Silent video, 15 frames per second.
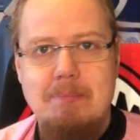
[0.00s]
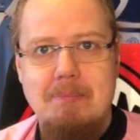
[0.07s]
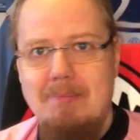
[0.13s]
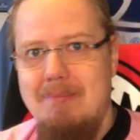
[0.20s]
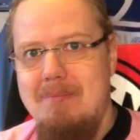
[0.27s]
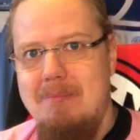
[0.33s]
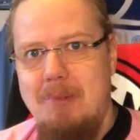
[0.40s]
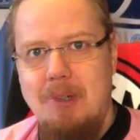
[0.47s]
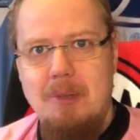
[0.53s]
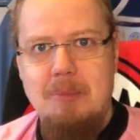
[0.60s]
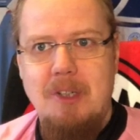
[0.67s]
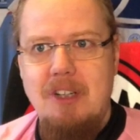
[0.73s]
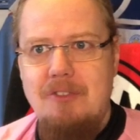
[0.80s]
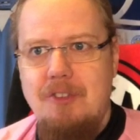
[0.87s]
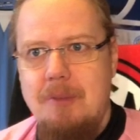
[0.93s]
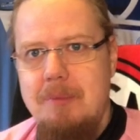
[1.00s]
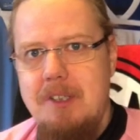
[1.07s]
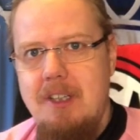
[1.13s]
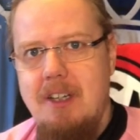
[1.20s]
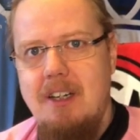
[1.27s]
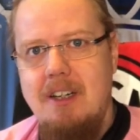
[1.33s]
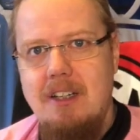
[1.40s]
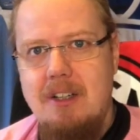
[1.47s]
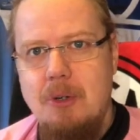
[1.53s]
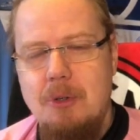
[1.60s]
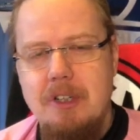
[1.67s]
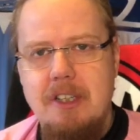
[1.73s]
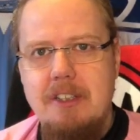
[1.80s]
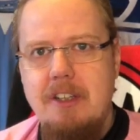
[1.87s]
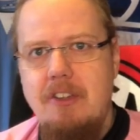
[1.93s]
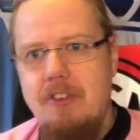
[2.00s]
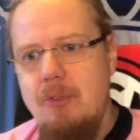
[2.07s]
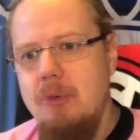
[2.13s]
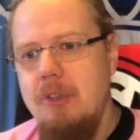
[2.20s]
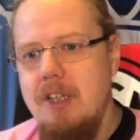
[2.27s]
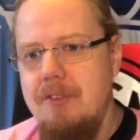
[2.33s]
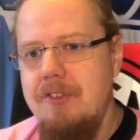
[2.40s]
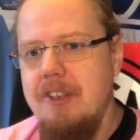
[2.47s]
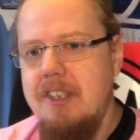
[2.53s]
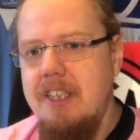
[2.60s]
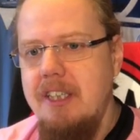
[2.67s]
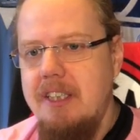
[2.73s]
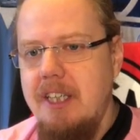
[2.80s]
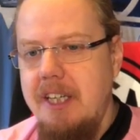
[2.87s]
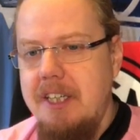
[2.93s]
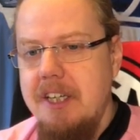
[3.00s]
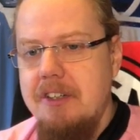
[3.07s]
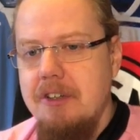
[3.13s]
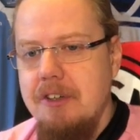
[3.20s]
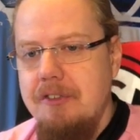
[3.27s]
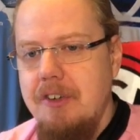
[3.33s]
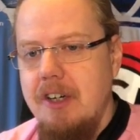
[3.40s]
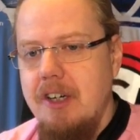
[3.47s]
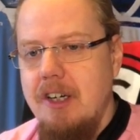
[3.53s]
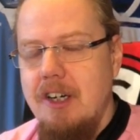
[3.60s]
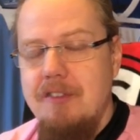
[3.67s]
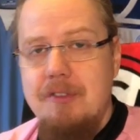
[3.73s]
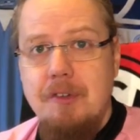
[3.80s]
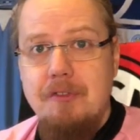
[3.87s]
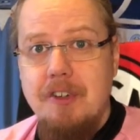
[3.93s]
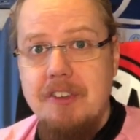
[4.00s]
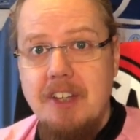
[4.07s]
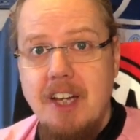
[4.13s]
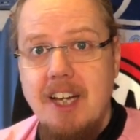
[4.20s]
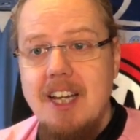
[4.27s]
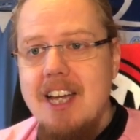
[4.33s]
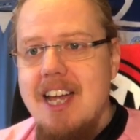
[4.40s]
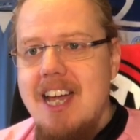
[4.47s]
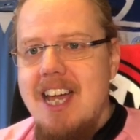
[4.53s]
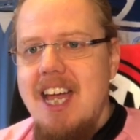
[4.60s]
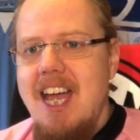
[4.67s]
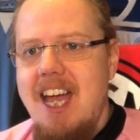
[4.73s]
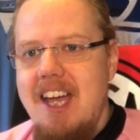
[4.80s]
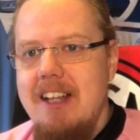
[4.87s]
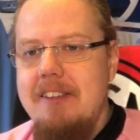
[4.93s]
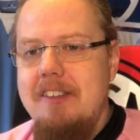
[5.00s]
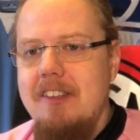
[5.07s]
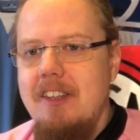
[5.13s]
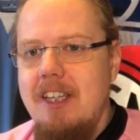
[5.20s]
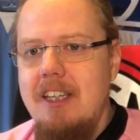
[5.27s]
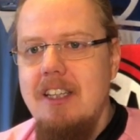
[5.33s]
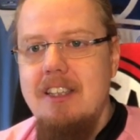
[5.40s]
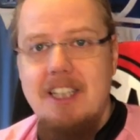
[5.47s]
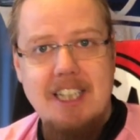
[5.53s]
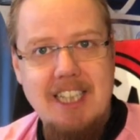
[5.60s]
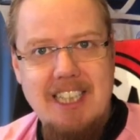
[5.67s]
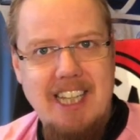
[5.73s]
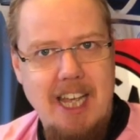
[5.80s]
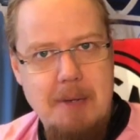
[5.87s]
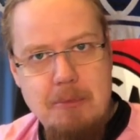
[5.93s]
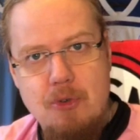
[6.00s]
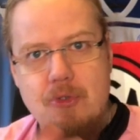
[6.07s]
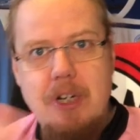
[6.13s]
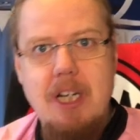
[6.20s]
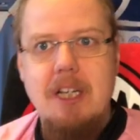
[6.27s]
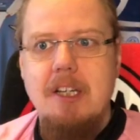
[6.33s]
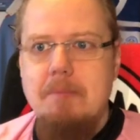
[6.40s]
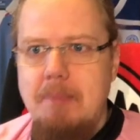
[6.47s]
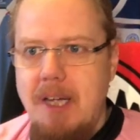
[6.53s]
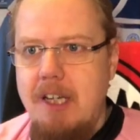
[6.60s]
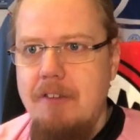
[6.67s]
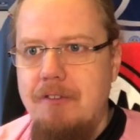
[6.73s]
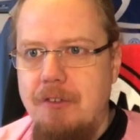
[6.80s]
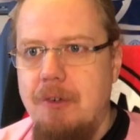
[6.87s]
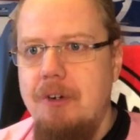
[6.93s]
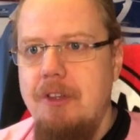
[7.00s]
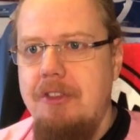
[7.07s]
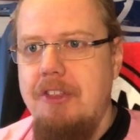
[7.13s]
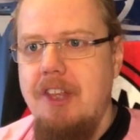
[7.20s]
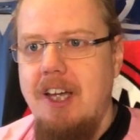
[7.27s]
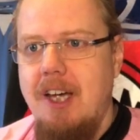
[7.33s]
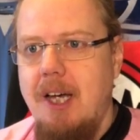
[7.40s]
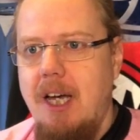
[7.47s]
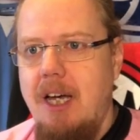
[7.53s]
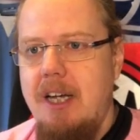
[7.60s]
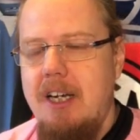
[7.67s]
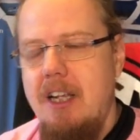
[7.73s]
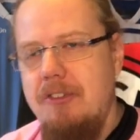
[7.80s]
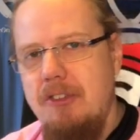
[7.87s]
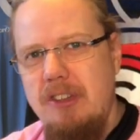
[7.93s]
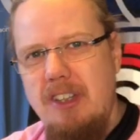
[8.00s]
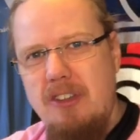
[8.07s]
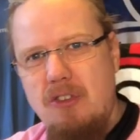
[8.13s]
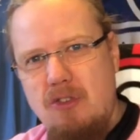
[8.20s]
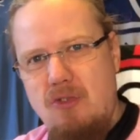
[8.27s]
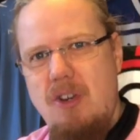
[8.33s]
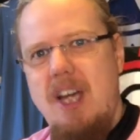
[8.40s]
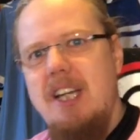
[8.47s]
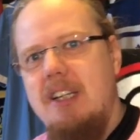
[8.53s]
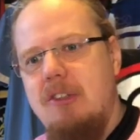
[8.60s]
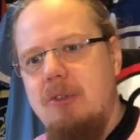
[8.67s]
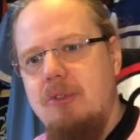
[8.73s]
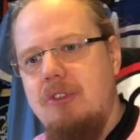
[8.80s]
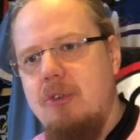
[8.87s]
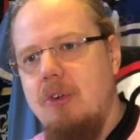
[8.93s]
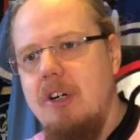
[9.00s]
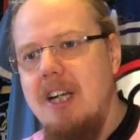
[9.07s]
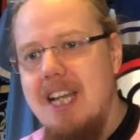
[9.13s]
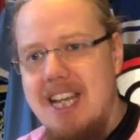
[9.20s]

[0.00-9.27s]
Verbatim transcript: more, or less from the uh, corner then ensued after kick kick kick off uh, Fofana heads it in, and then the game really got back and forth. Uh, Real Sociedad trying to score